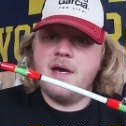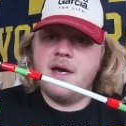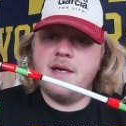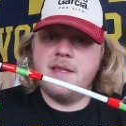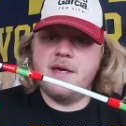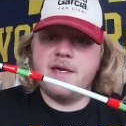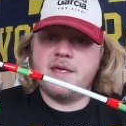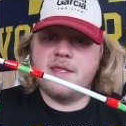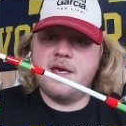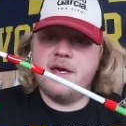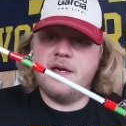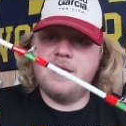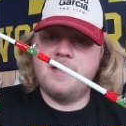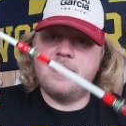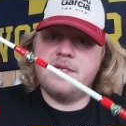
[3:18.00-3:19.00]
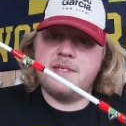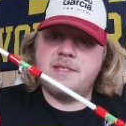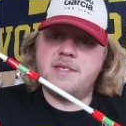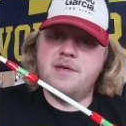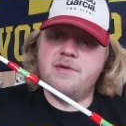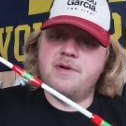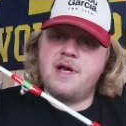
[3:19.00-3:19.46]
I like that. And you
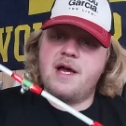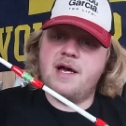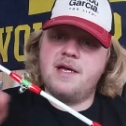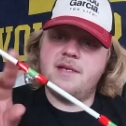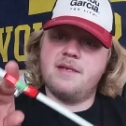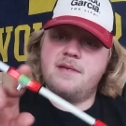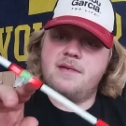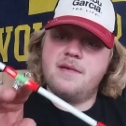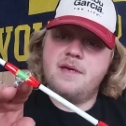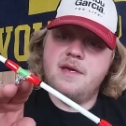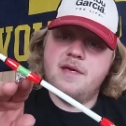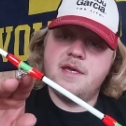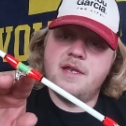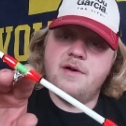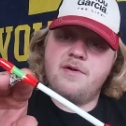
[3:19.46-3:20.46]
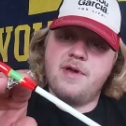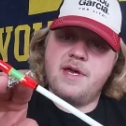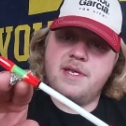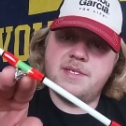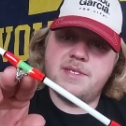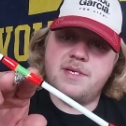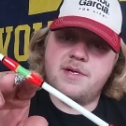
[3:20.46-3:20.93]
still got, you know,
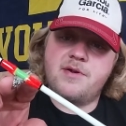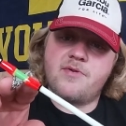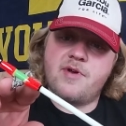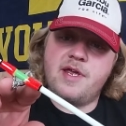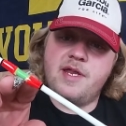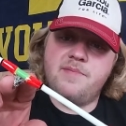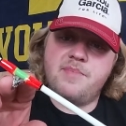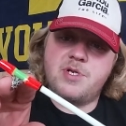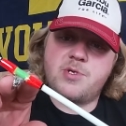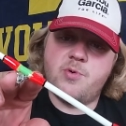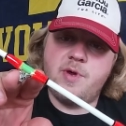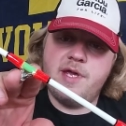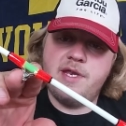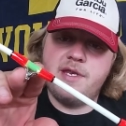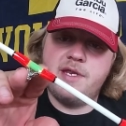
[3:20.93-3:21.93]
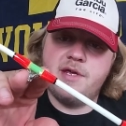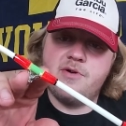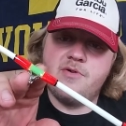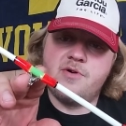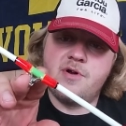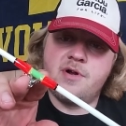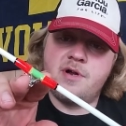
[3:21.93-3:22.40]
hits of green between
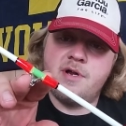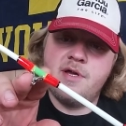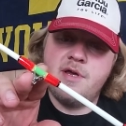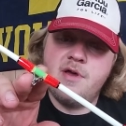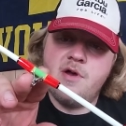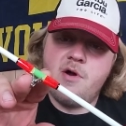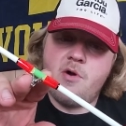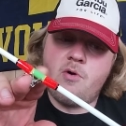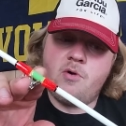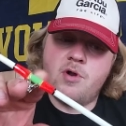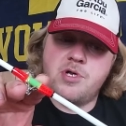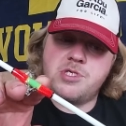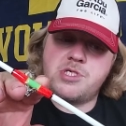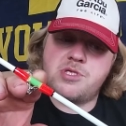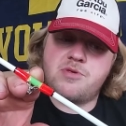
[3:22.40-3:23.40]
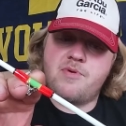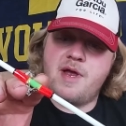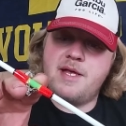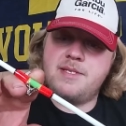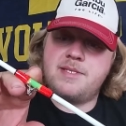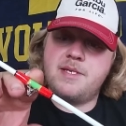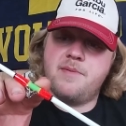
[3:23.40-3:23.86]
your orange
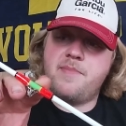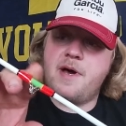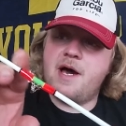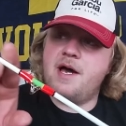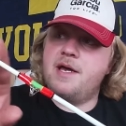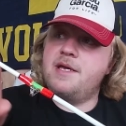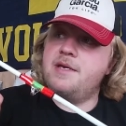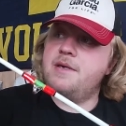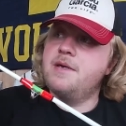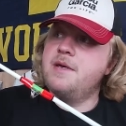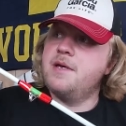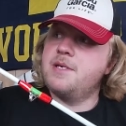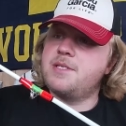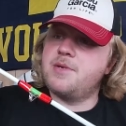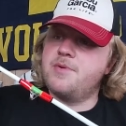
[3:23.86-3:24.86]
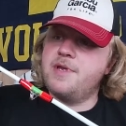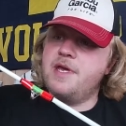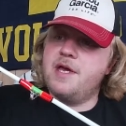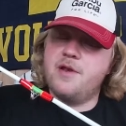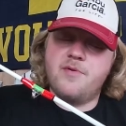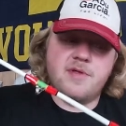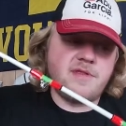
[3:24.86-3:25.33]
threads up high. So when you
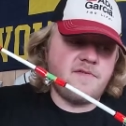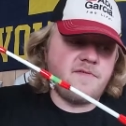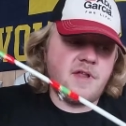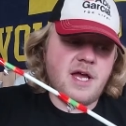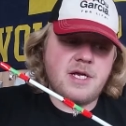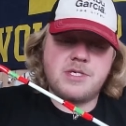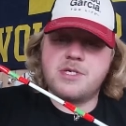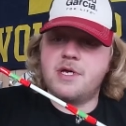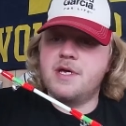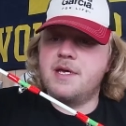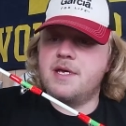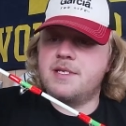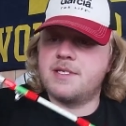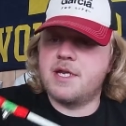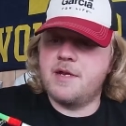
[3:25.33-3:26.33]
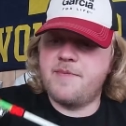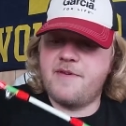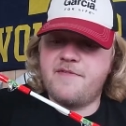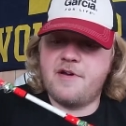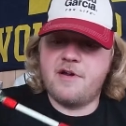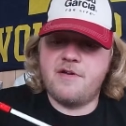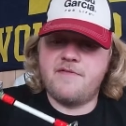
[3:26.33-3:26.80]
hit it with the flashlight, it's going to
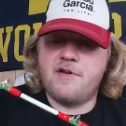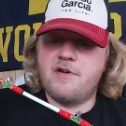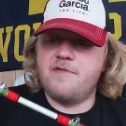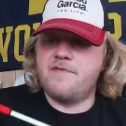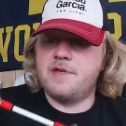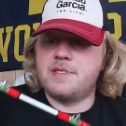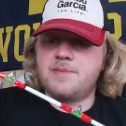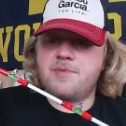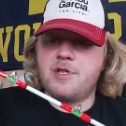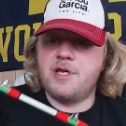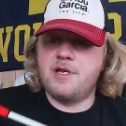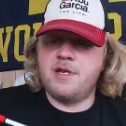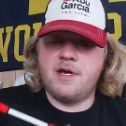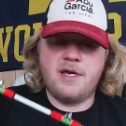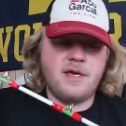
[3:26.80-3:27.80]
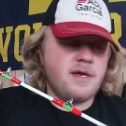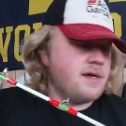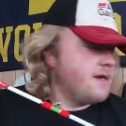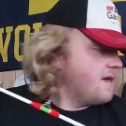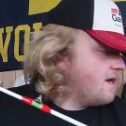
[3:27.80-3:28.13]
be very, very visible at night.